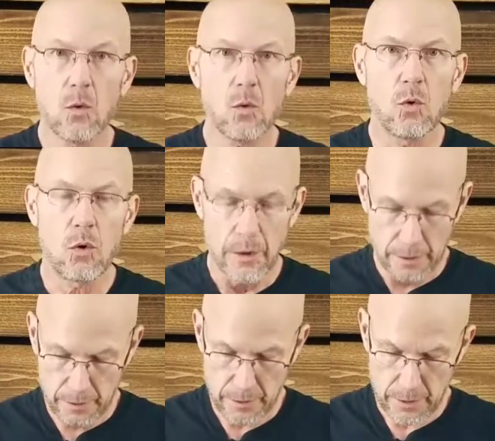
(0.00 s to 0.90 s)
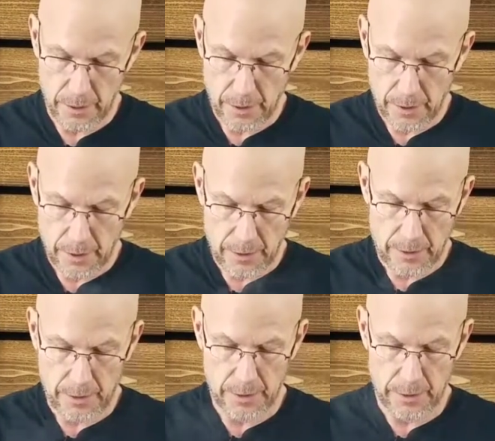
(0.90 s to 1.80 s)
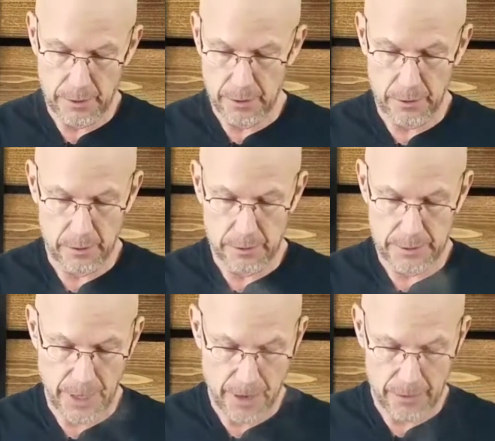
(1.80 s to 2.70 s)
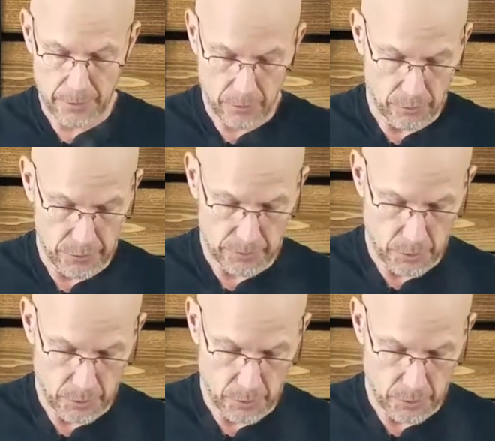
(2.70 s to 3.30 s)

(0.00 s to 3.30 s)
Ooh. Need a little towel to hold this